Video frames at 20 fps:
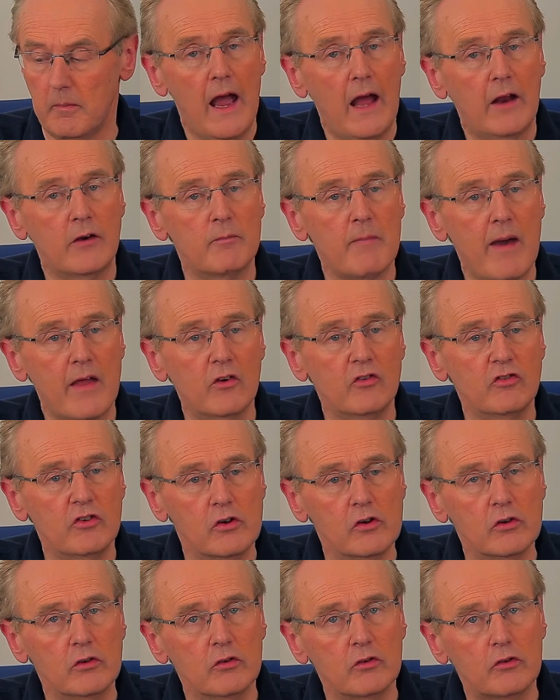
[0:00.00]
And
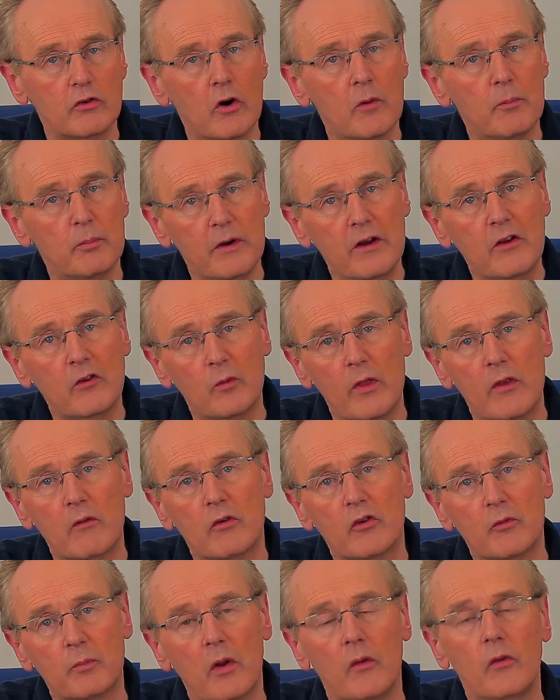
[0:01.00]
managerial control brings with it
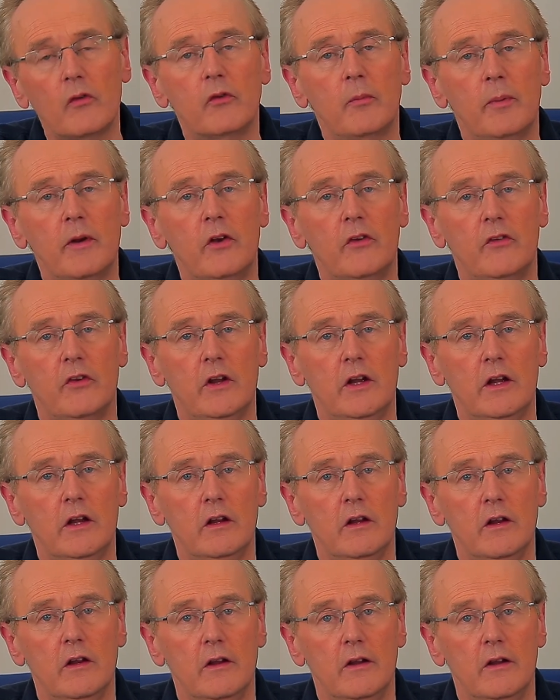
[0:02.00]
responsibility.